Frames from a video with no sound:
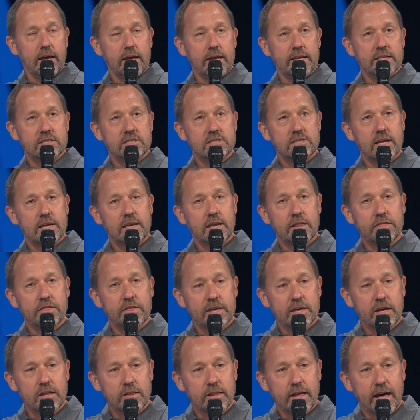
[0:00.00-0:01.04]
Instead, I
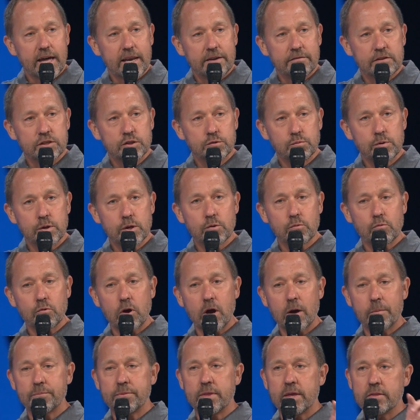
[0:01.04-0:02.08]
think a lot of us, we grew
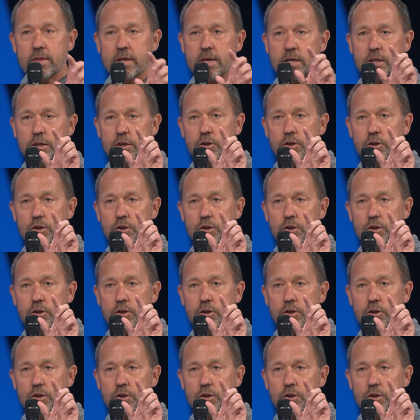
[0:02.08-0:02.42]
up that, like,